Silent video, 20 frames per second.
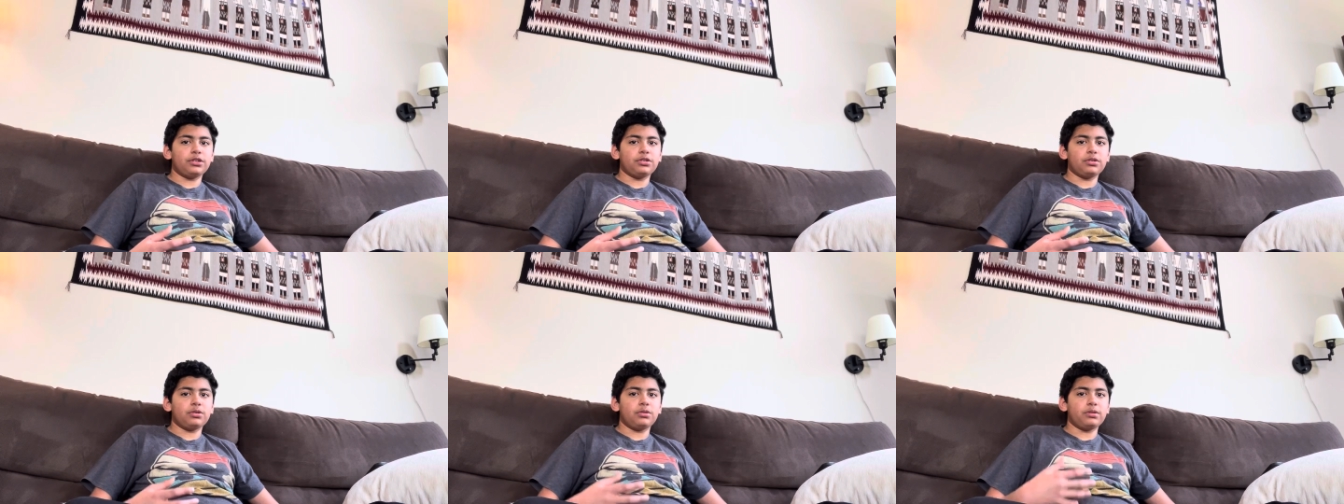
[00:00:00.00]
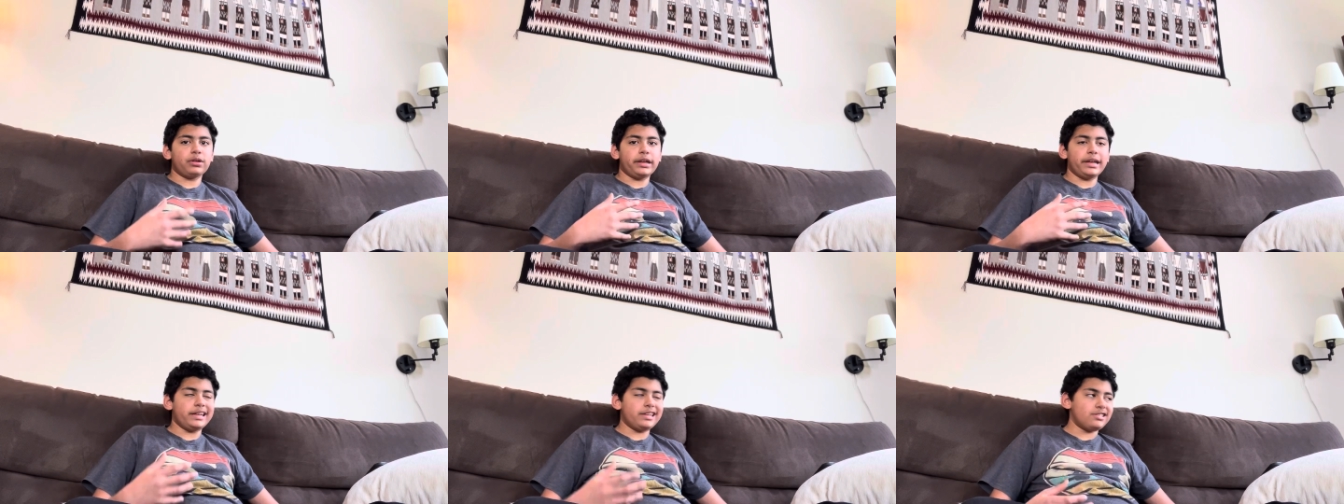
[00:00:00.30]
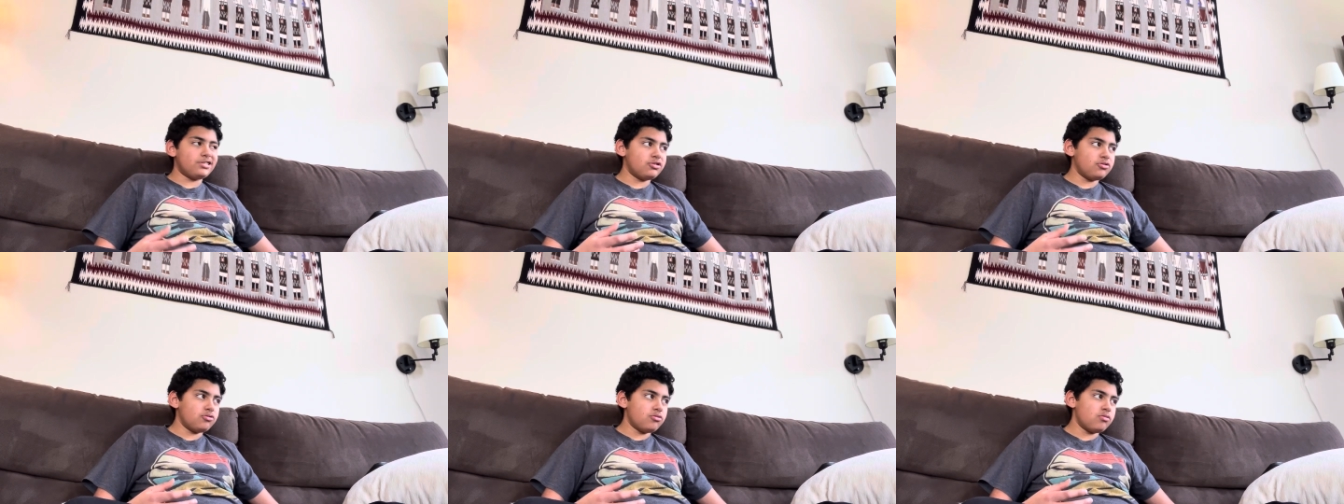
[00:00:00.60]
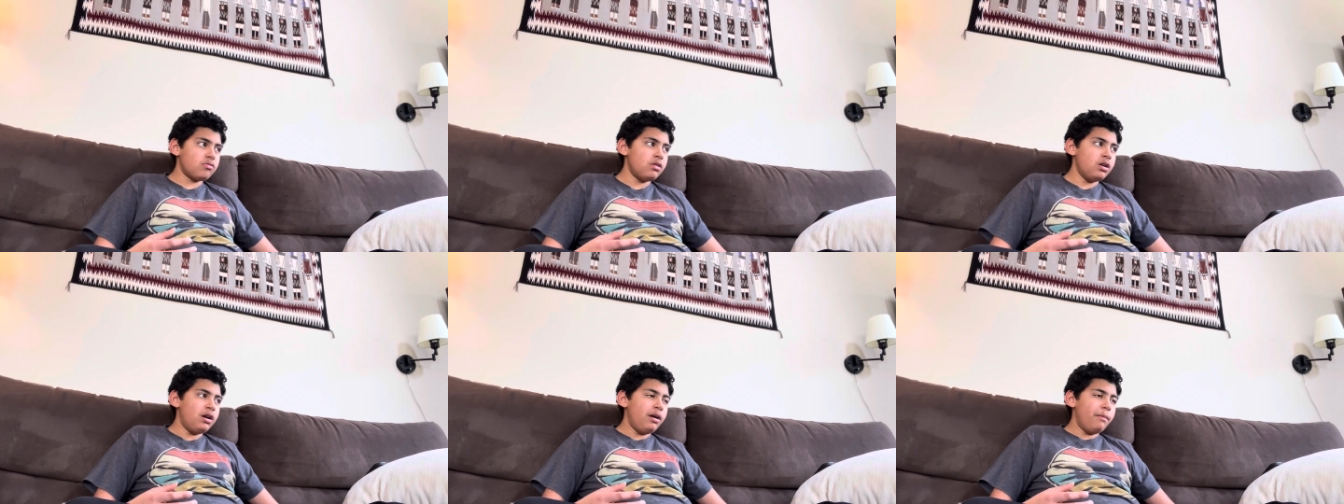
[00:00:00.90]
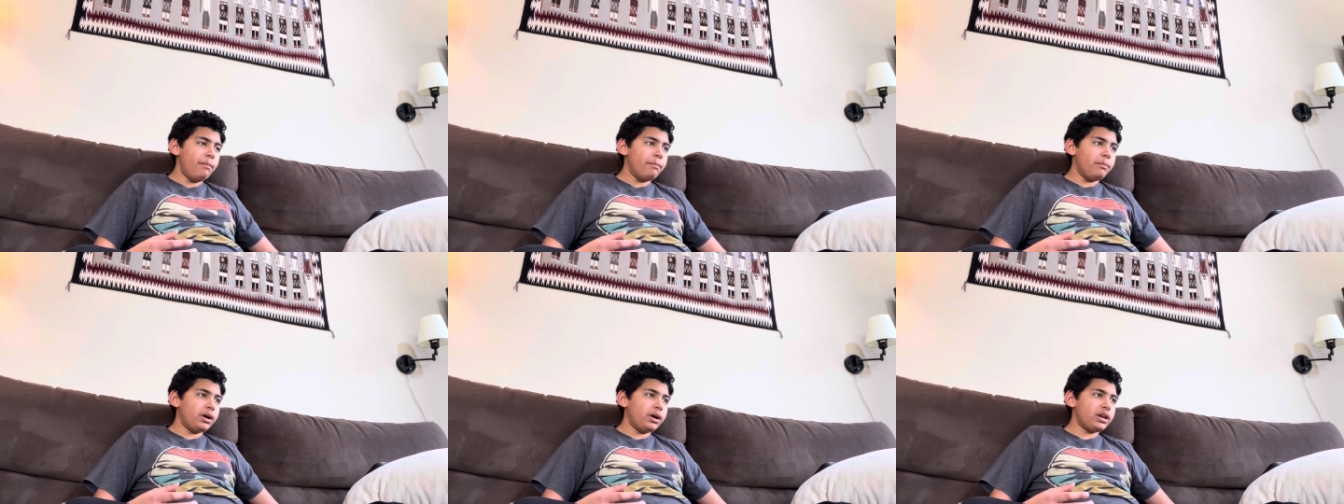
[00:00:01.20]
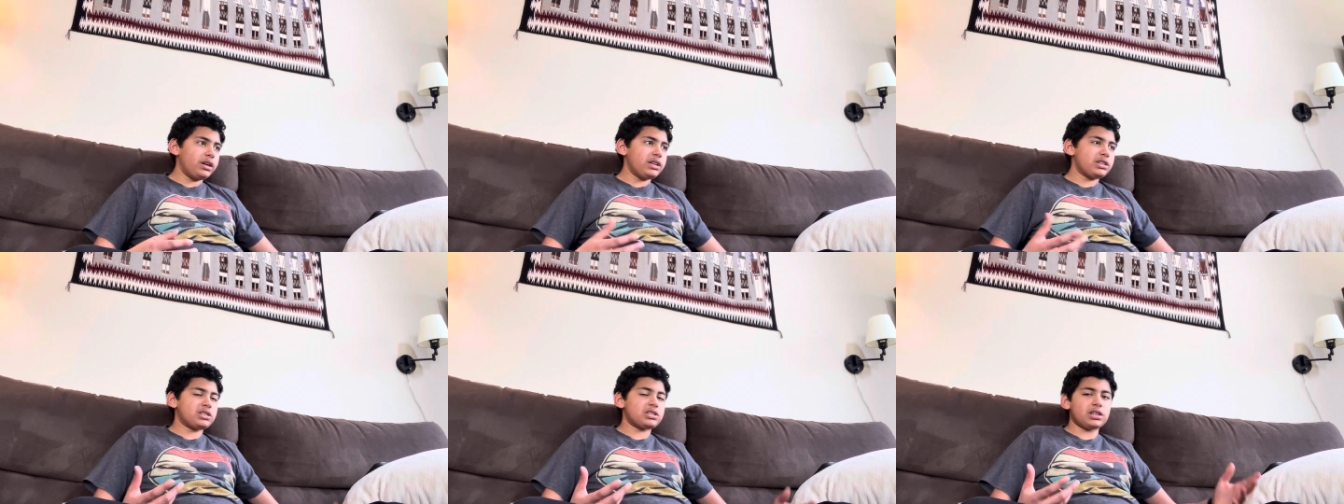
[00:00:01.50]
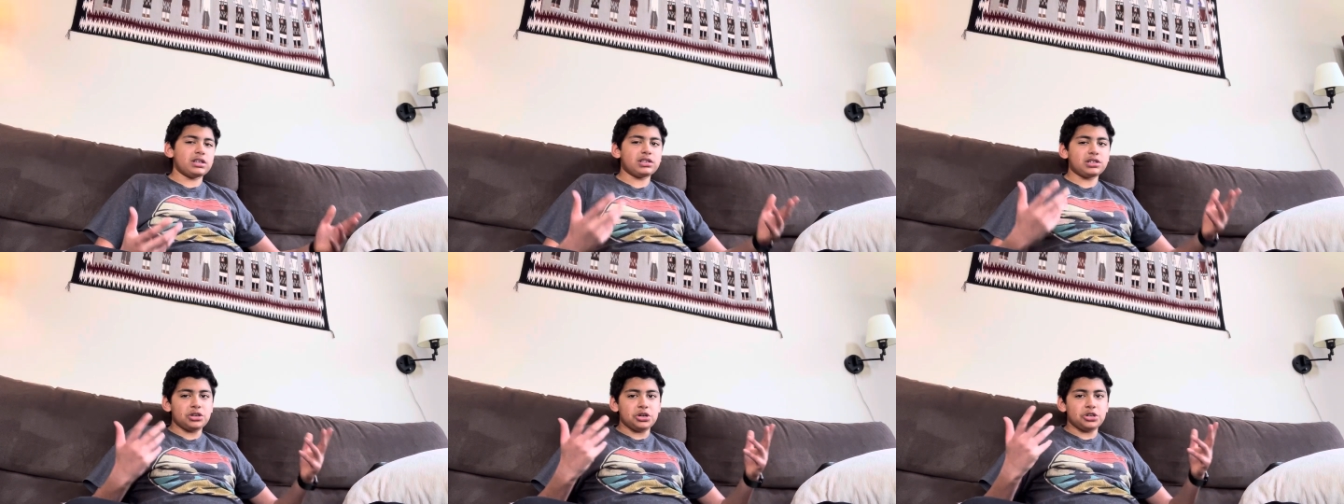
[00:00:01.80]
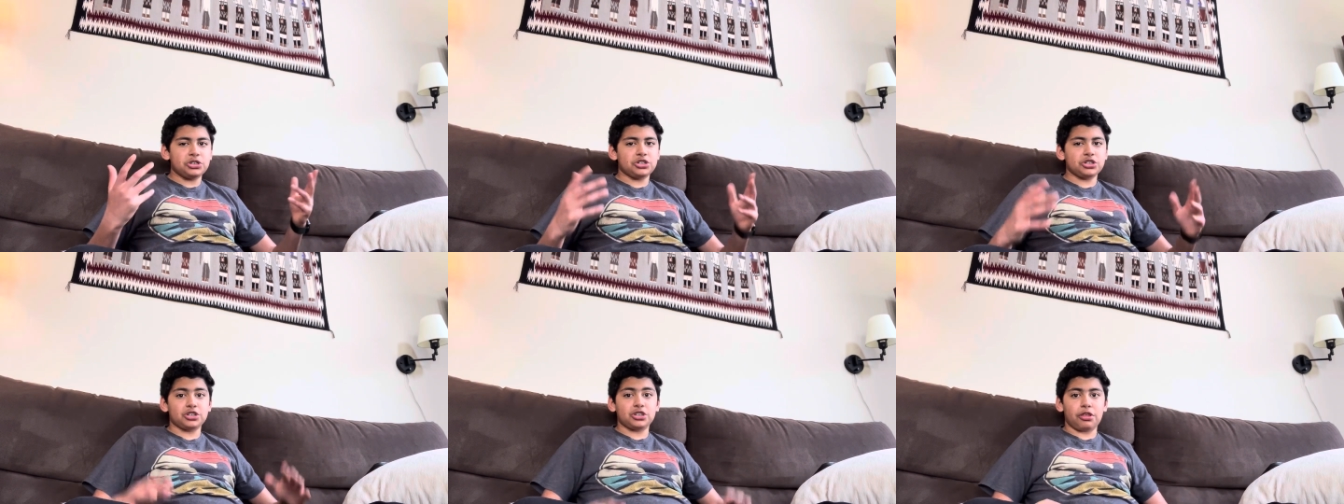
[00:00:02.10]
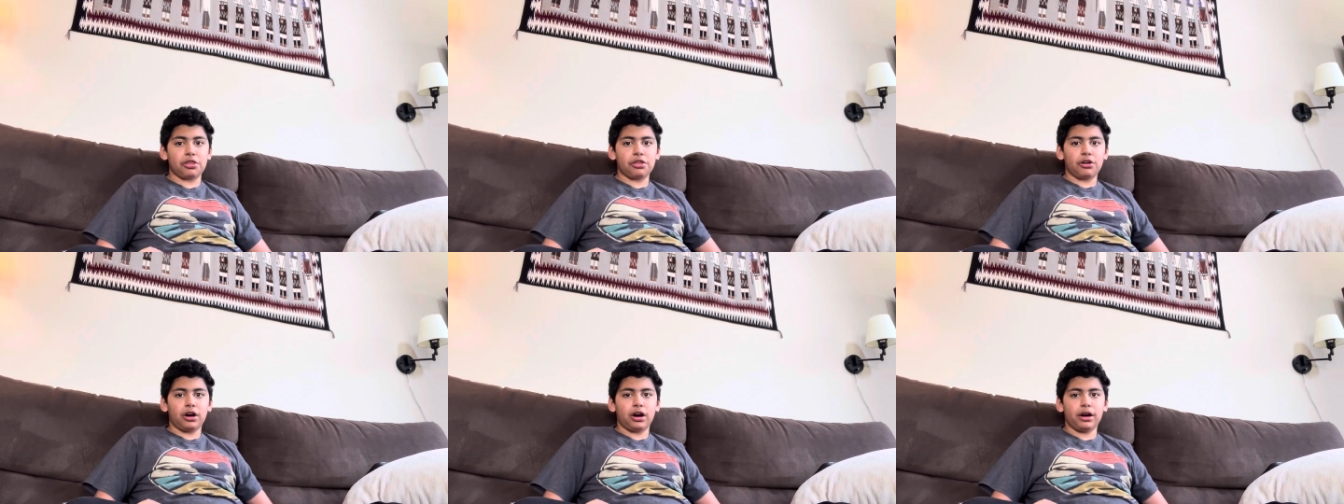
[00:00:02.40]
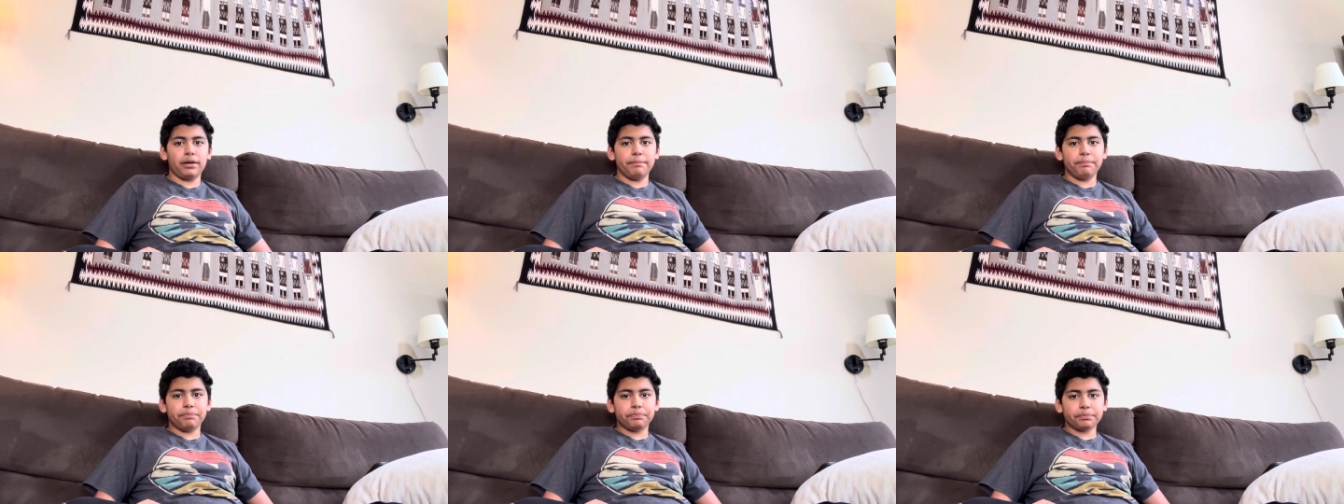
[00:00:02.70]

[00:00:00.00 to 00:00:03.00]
You don't need to, but it's it, it's just a thought.